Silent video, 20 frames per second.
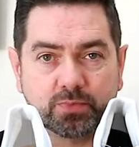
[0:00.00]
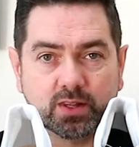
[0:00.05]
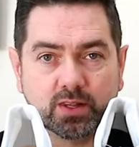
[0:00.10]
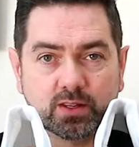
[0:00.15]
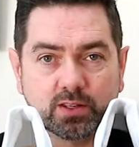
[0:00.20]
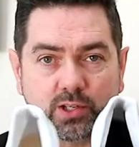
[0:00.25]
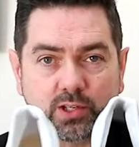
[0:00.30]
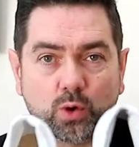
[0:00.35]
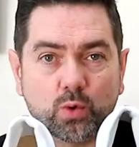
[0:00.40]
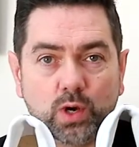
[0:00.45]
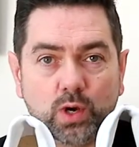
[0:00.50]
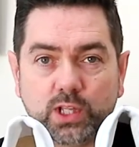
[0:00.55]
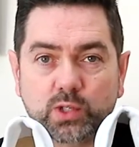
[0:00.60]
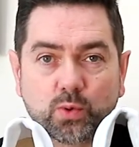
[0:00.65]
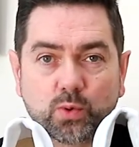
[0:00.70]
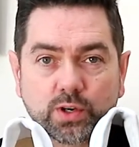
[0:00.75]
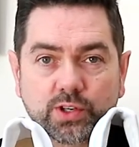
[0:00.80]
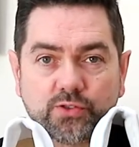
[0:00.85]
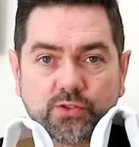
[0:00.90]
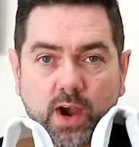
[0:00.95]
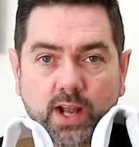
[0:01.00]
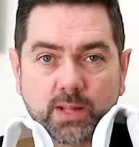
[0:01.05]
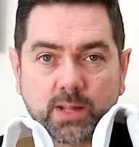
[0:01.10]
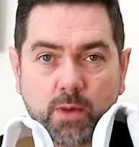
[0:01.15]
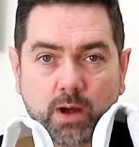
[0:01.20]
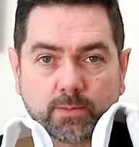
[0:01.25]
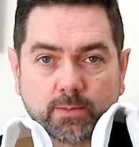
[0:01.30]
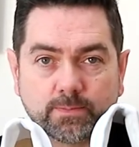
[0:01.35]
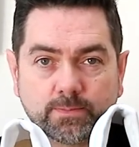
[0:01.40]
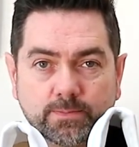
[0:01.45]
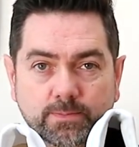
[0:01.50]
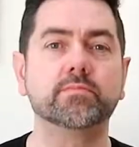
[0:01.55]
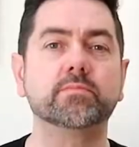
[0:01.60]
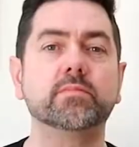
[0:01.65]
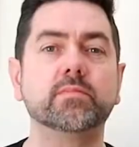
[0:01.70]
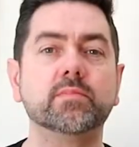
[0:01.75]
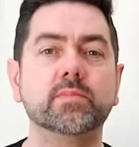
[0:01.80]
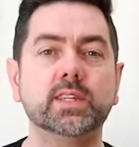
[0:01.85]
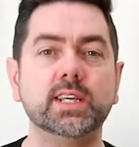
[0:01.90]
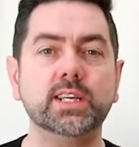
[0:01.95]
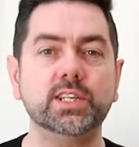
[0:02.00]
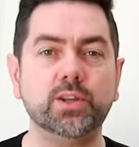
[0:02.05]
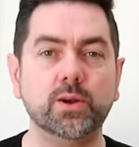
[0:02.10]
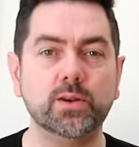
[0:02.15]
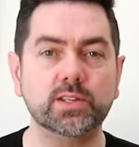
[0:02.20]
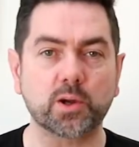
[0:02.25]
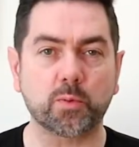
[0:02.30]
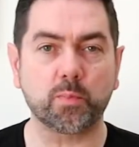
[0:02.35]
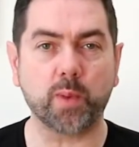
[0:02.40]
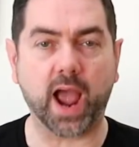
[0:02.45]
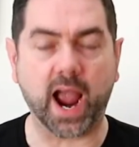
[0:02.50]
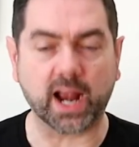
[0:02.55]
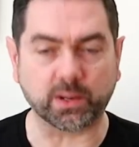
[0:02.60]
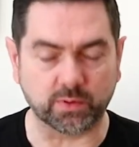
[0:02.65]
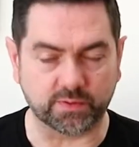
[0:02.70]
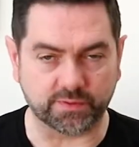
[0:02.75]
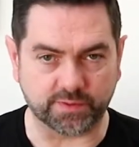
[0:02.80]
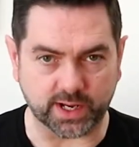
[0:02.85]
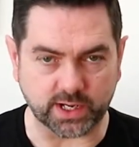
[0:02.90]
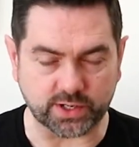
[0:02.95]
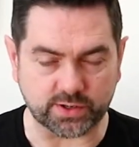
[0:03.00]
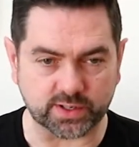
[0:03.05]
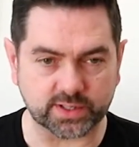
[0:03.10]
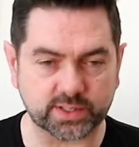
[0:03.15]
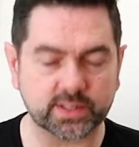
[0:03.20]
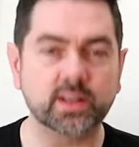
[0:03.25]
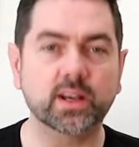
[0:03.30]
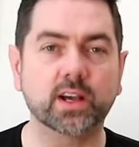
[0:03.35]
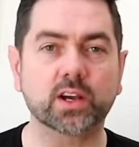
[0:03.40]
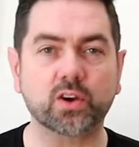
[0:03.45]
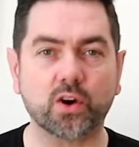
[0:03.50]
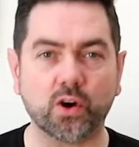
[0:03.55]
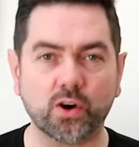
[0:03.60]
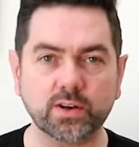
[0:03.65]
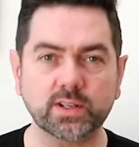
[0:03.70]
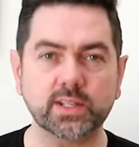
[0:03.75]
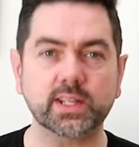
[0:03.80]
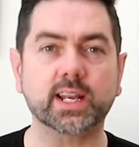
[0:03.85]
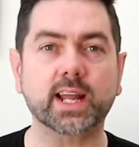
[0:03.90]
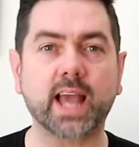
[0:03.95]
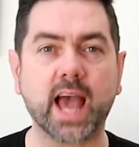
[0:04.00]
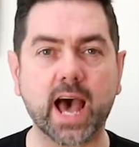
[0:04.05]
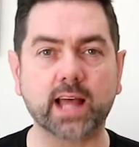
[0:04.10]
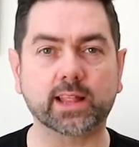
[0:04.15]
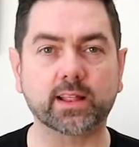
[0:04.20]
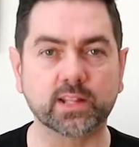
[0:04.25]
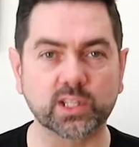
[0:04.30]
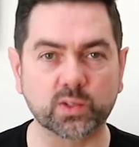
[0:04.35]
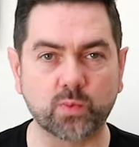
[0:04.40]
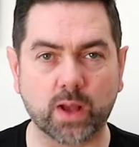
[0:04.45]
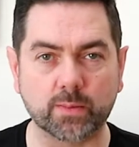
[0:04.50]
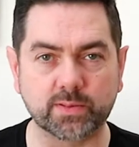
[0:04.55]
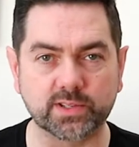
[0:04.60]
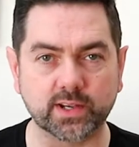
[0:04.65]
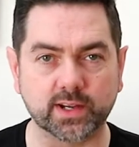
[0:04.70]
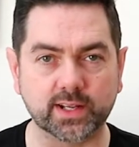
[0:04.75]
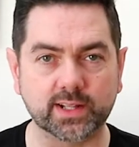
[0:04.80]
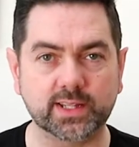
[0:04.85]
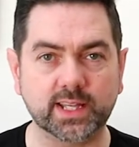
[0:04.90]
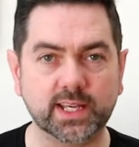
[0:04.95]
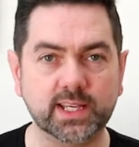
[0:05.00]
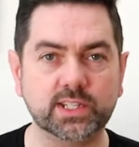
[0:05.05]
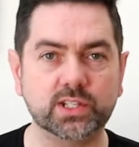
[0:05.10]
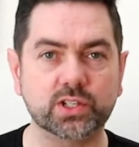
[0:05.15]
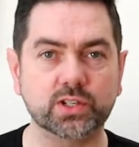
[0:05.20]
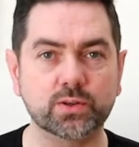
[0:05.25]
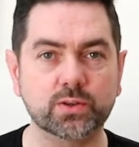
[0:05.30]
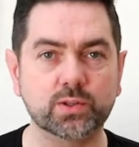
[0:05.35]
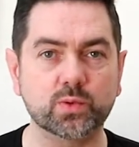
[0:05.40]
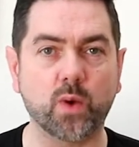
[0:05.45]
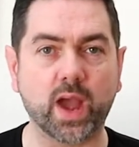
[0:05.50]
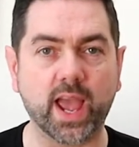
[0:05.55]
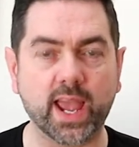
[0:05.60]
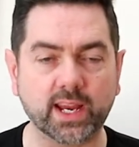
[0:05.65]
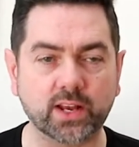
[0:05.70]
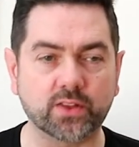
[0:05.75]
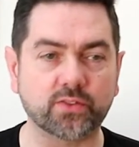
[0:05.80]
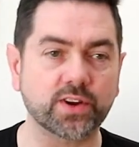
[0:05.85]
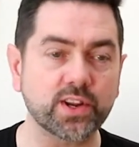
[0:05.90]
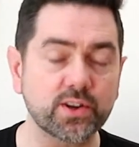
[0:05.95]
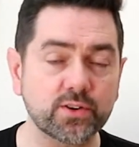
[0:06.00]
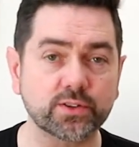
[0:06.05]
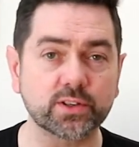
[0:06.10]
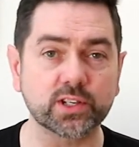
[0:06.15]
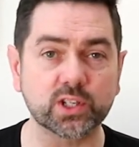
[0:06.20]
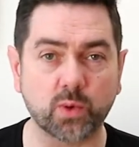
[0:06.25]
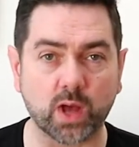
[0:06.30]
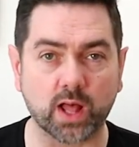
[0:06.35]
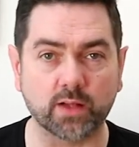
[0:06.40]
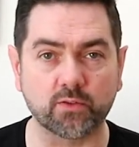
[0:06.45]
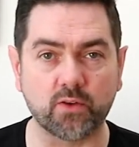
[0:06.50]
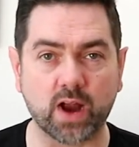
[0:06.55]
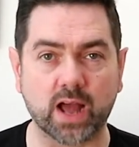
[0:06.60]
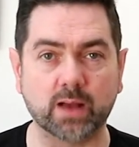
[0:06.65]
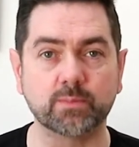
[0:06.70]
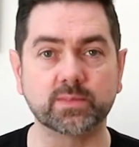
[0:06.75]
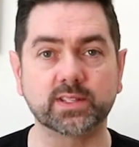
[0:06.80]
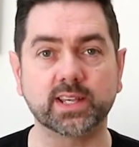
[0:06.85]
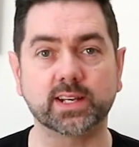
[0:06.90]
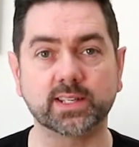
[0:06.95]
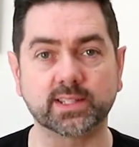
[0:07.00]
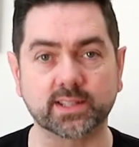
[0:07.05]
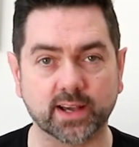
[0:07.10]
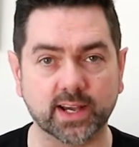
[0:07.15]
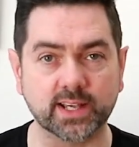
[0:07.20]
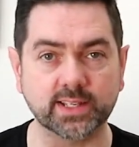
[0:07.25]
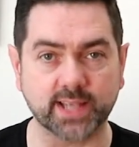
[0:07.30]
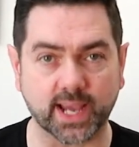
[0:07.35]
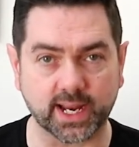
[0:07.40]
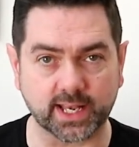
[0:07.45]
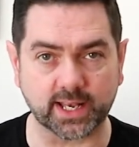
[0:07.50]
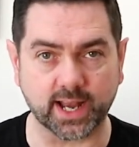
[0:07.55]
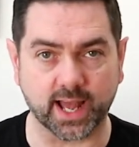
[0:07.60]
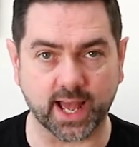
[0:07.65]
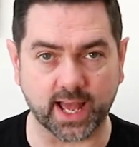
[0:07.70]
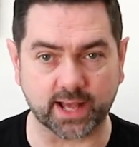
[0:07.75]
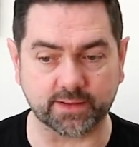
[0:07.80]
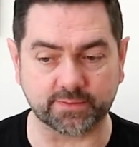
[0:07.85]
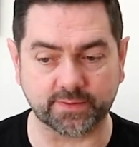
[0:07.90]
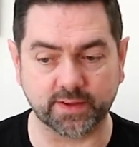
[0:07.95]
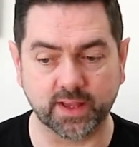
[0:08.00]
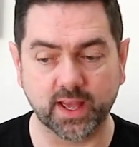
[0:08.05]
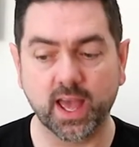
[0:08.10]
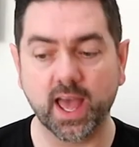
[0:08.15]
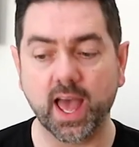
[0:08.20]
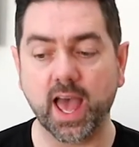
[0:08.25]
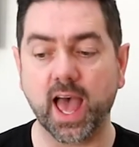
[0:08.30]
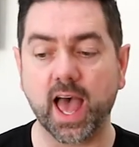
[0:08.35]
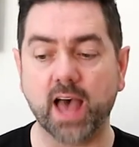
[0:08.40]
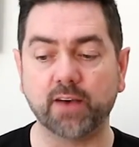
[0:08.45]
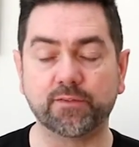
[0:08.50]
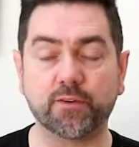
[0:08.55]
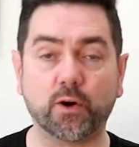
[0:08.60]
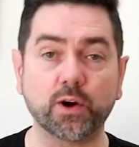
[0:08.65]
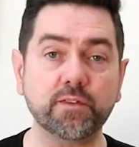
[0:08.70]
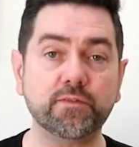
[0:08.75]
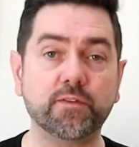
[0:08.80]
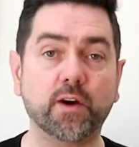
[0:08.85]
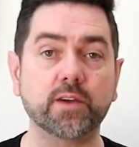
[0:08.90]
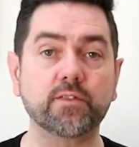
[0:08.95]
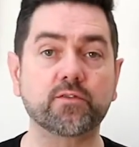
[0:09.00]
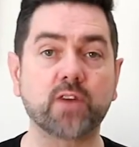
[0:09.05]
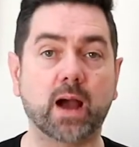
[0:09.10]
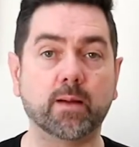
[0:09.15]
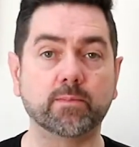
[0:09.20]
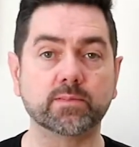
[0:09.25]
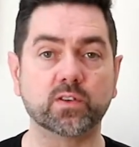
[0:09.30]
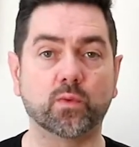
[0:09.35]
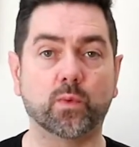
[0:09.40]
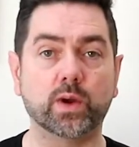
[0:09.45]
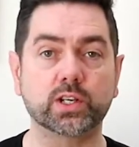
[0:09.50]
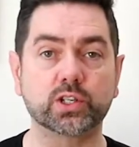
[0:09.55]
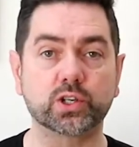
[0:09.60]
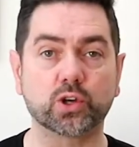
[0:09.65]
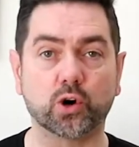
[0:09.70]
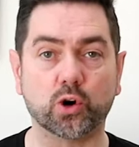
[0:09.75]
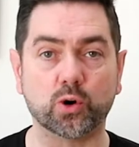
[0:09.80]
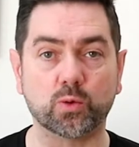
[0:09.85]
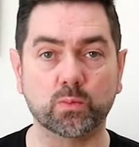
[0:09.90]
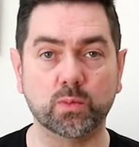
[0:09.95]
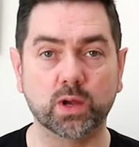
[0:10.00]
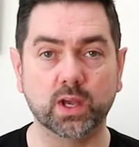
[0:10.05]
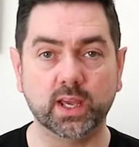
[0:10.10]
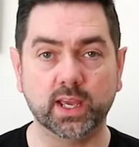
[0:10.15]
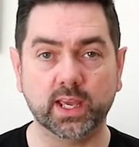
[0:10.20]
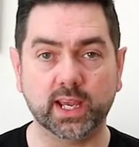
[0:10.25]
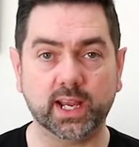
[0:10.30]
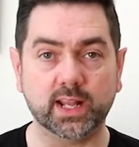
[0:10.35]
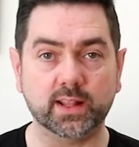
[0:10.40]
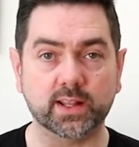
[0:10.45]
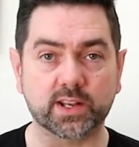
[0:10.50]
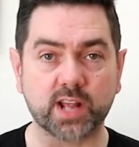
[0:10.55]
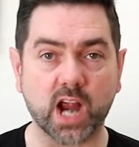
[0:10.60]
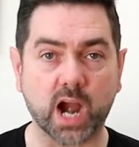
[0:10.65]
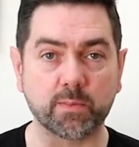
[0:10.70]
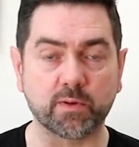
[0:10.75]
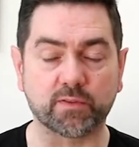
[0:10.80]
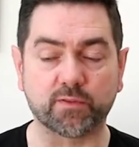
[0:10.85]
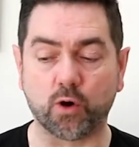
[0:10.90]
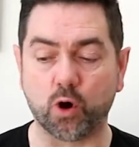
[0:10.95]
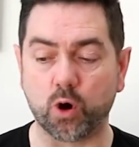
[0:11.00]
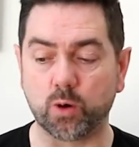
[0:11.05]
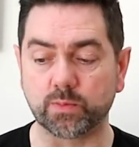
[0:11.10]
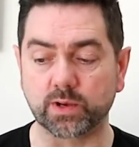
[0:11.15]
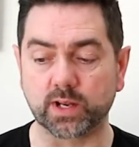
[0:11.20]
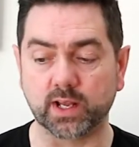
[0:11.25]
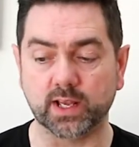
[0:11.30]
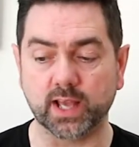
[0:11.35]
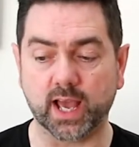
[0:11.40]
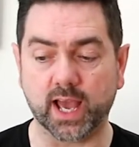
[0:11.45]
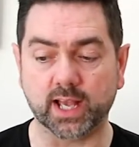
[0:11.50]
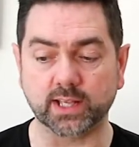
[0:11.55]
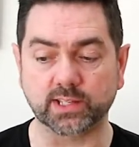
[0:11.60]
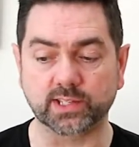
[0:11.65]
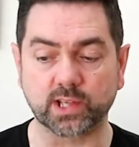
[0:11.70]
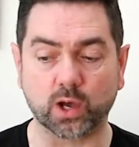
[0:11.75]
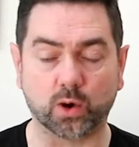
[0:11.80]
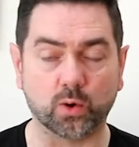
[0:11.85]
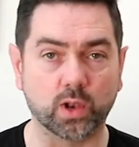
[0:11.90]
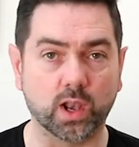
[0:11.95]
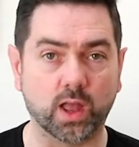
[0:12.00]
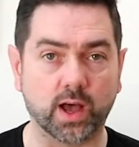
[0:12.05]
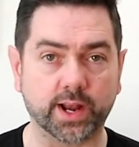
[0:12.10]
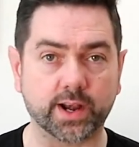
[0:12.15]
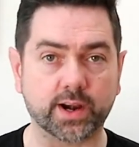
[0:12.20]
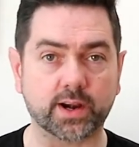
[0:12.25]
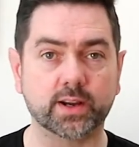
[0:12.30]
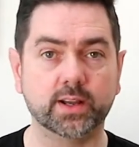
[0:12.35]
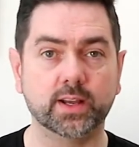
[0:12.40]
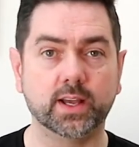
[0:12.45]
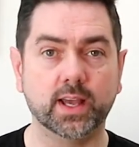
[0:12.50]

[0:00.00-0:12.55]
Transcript: So it's worth trying them on. These shoes are packed with features. According to Decathlon's website, these shoes weigh 312 grams in a size 8.5, 45 grams of which come in the thermoformed sole liner.